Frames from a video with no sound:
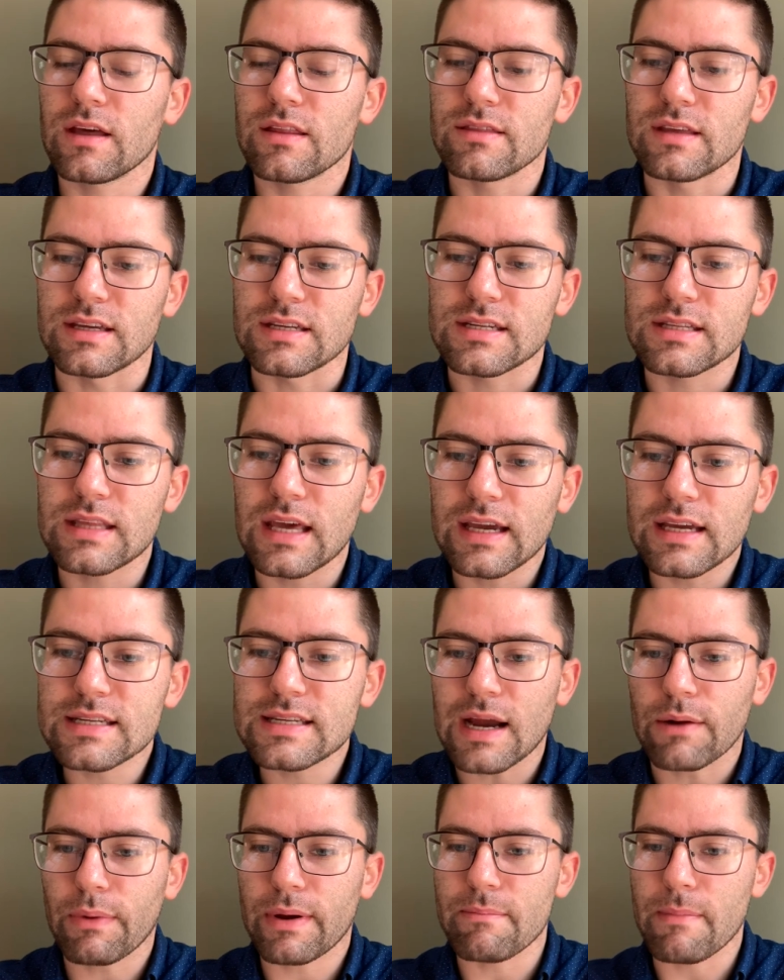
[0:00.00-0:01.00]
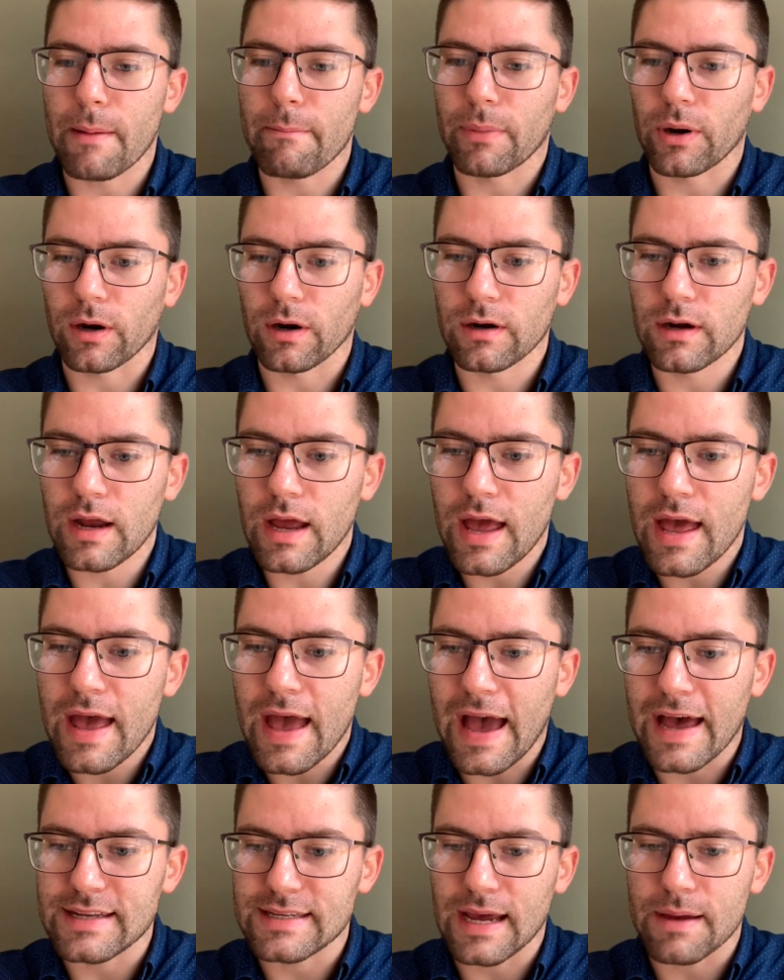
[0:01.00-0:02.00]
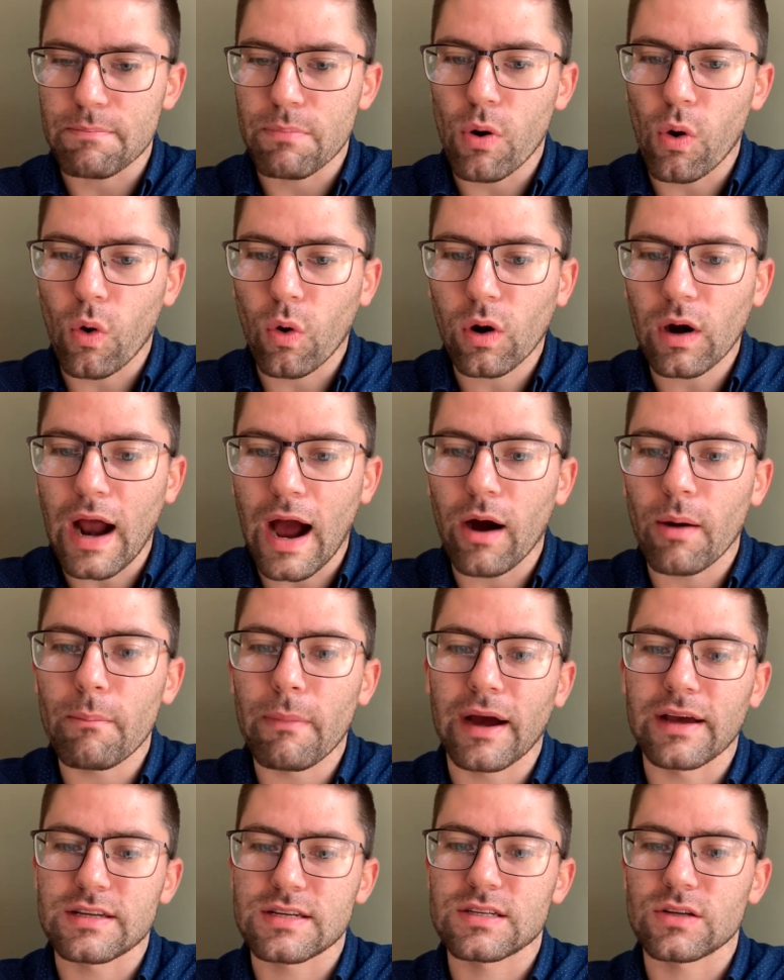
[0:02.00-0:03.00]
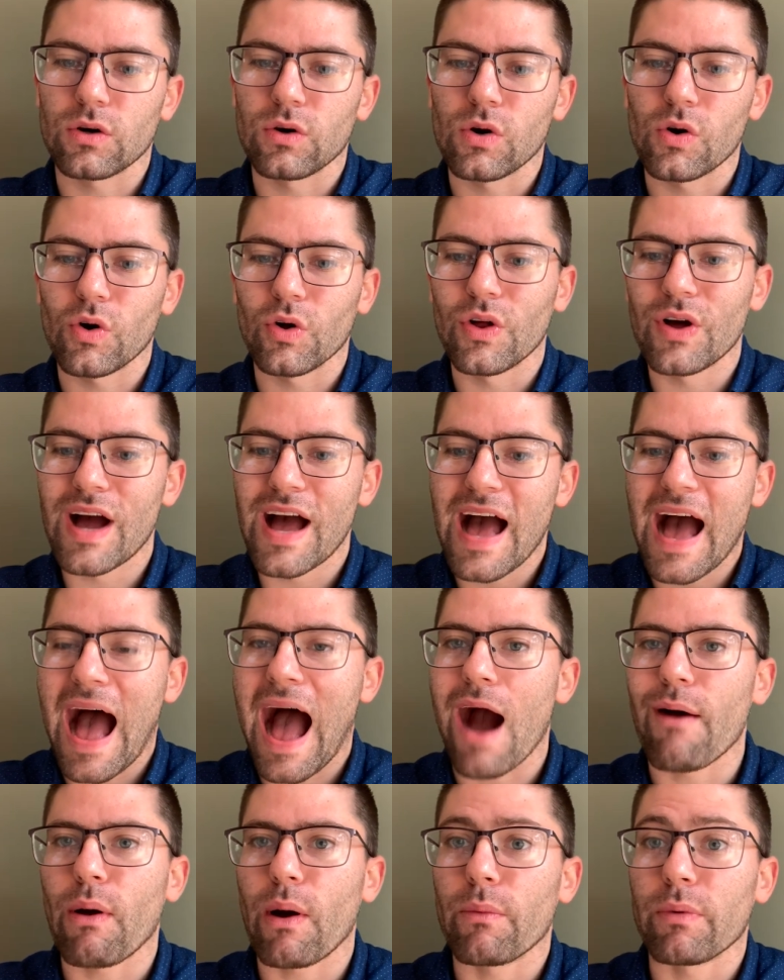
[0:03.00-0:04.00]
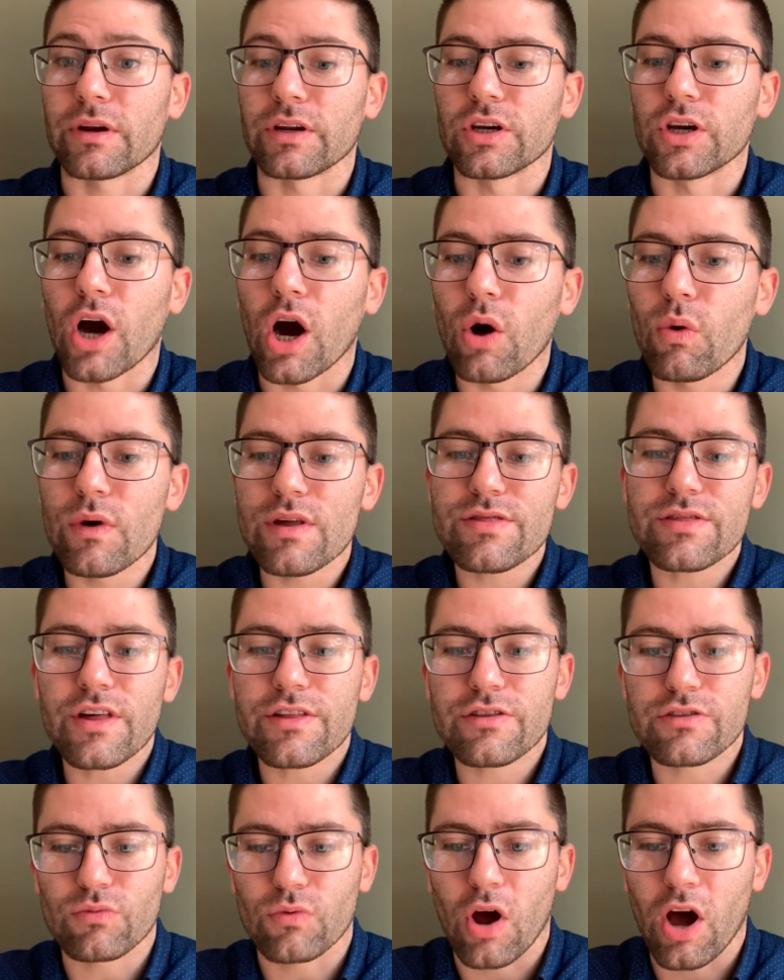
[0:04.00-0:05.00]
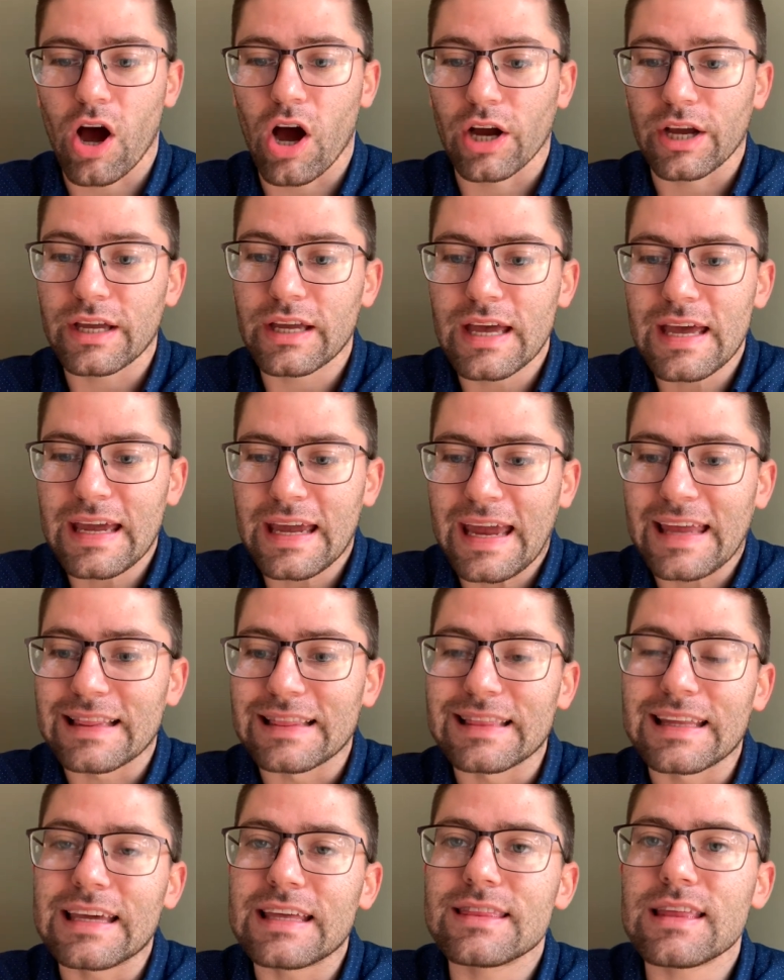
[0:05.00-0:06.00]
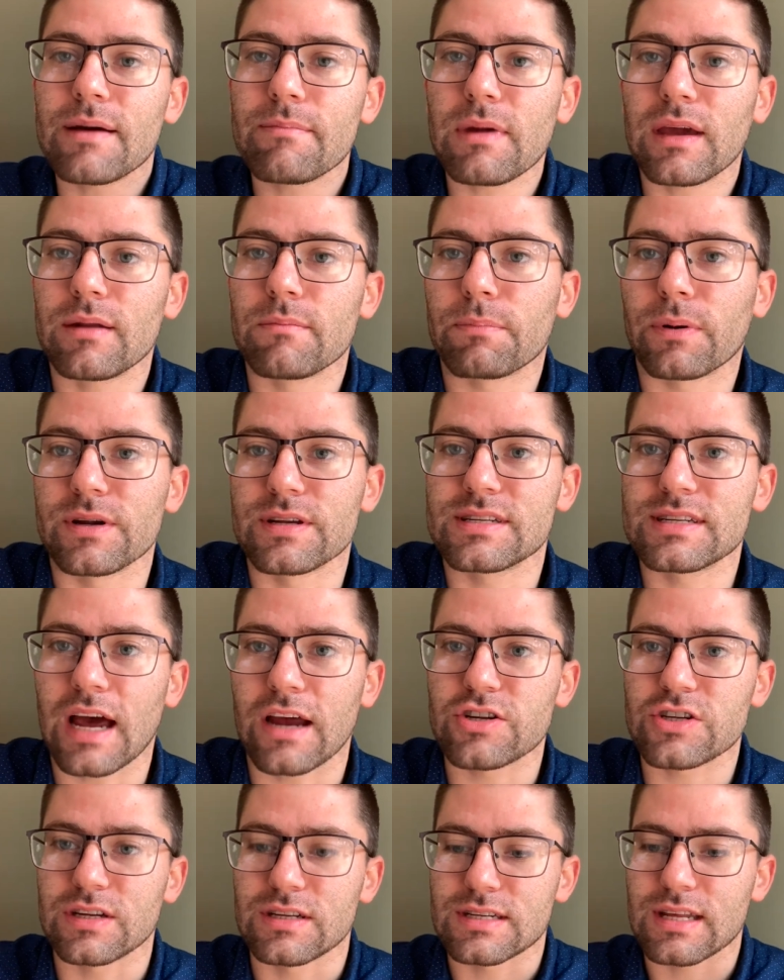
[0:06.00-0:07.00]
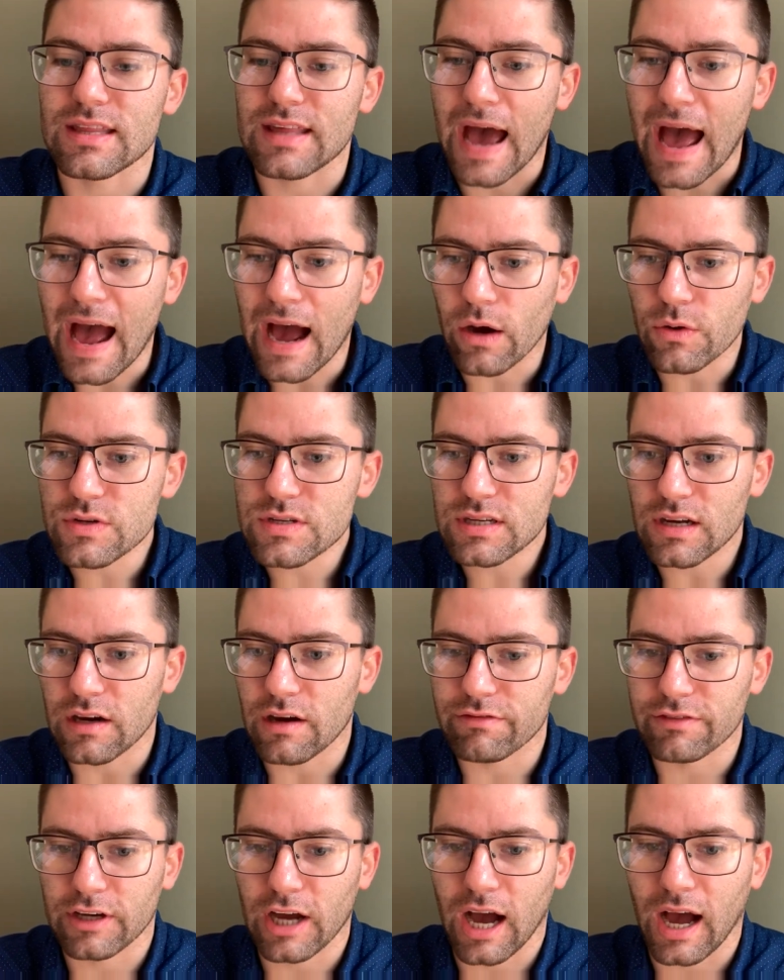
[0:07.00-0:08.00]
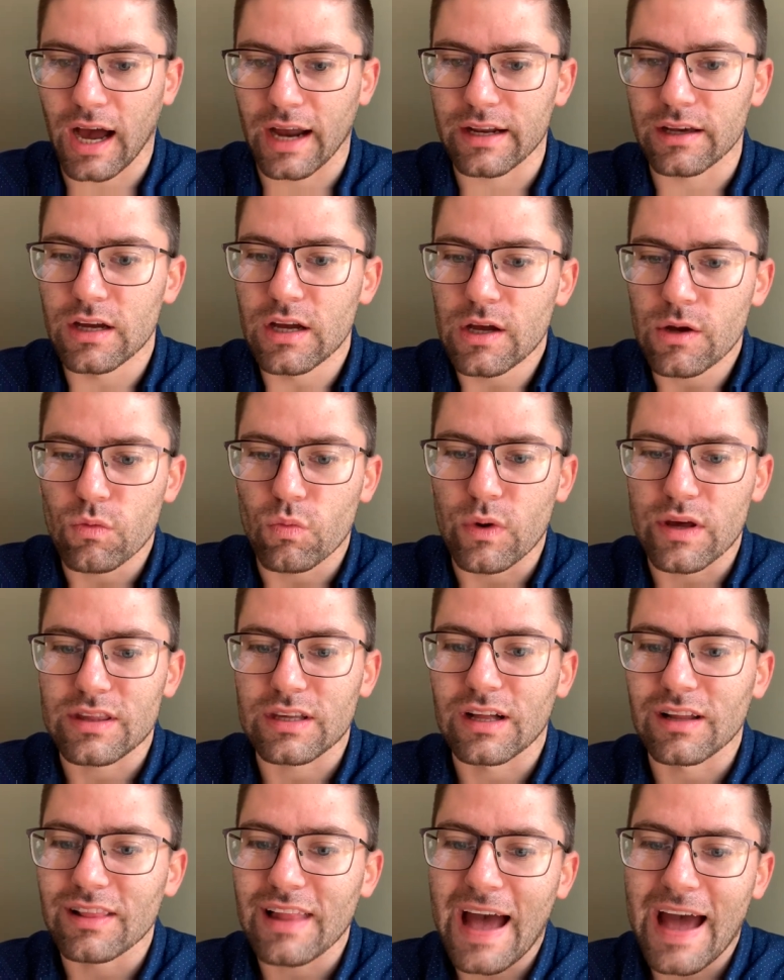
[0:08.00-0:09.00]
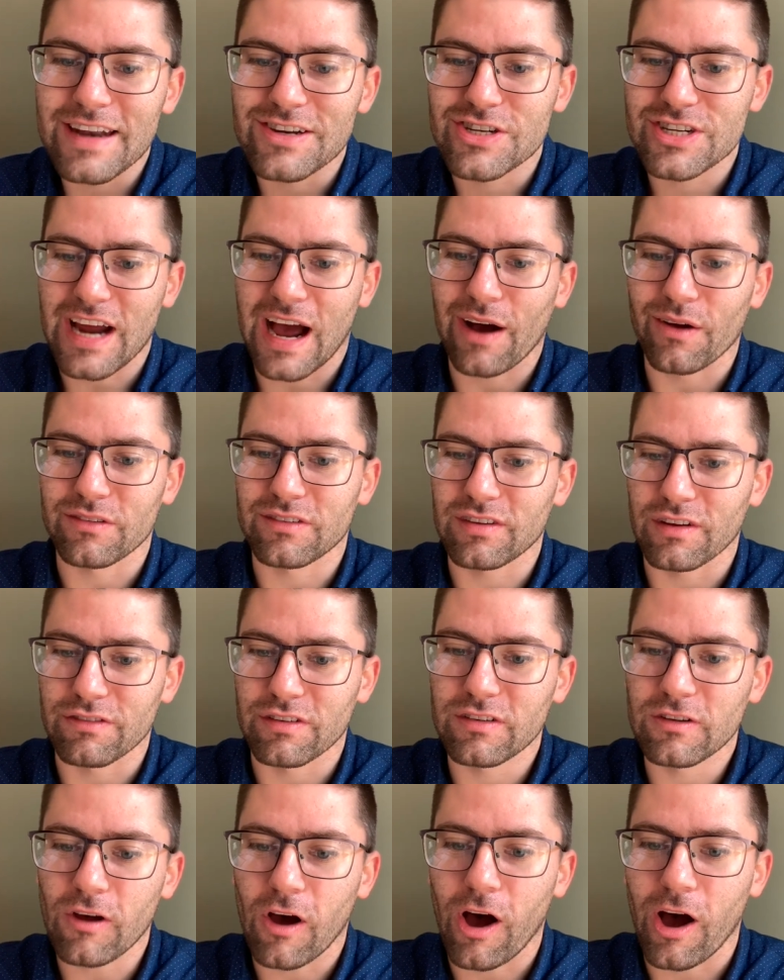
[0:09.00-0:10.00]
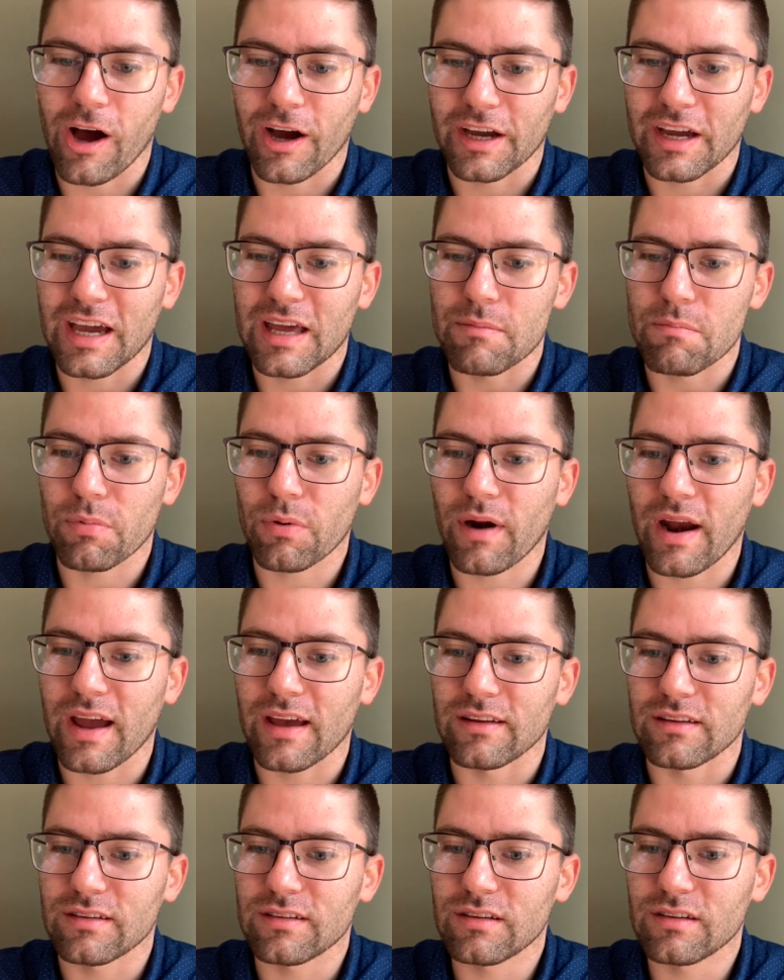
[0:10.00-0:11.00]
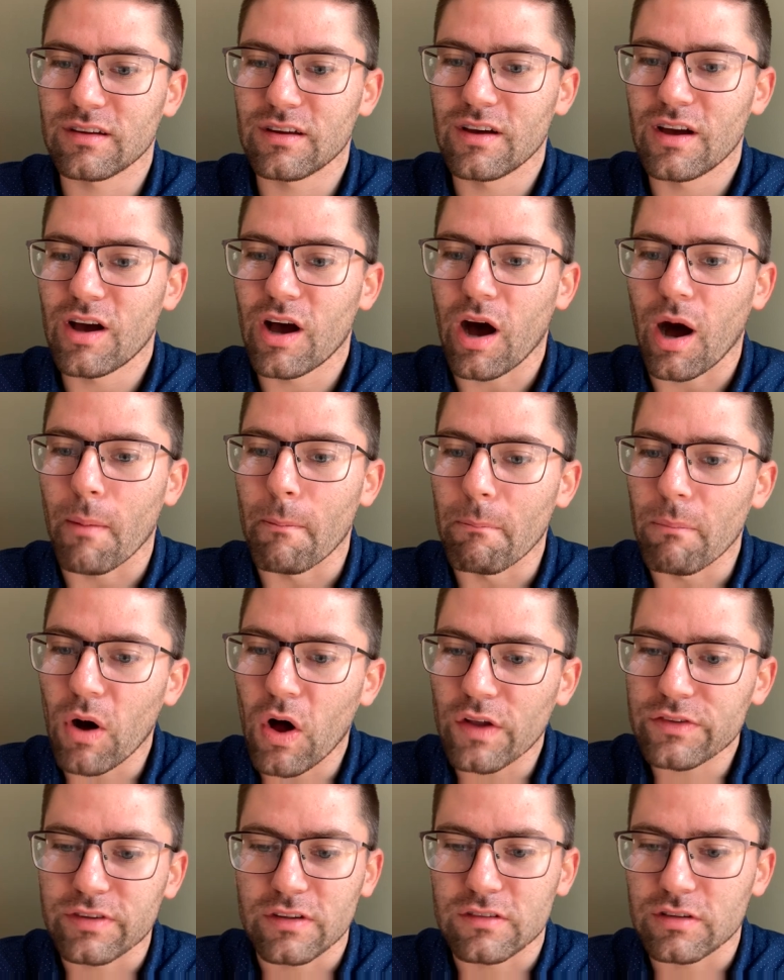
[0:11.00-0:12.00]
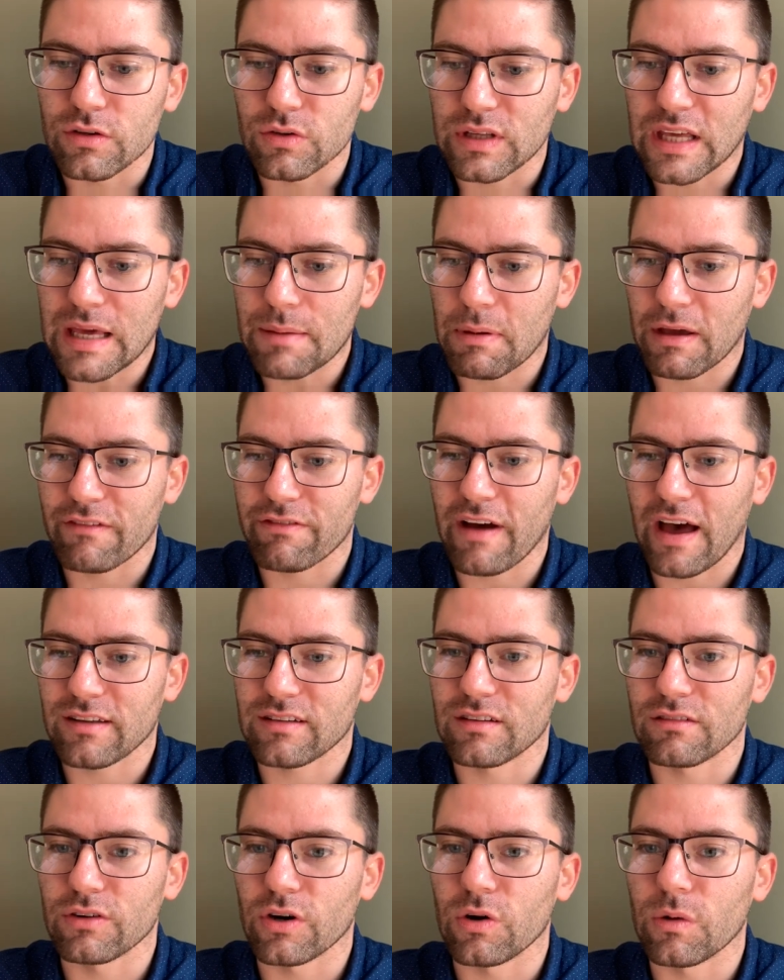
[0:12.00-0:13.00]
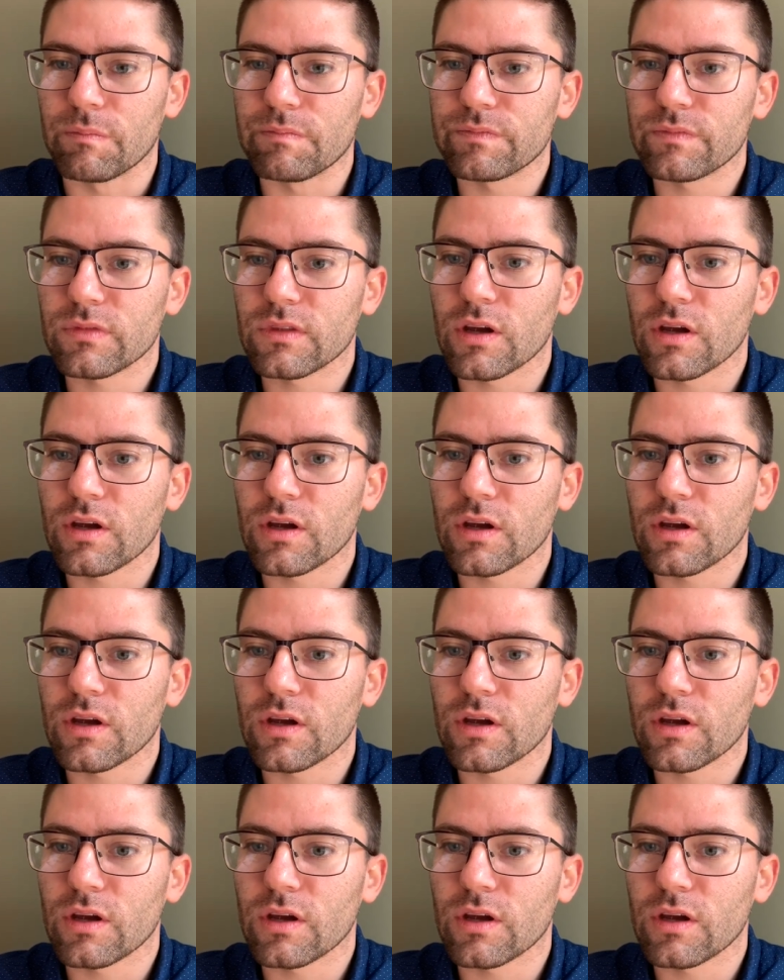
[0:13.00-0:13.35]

"These things I remember as I pour out my soul, how I would go with the throng and lead them in procession to the house of God with glad shouts of song and praise, a multitude-keeping festival.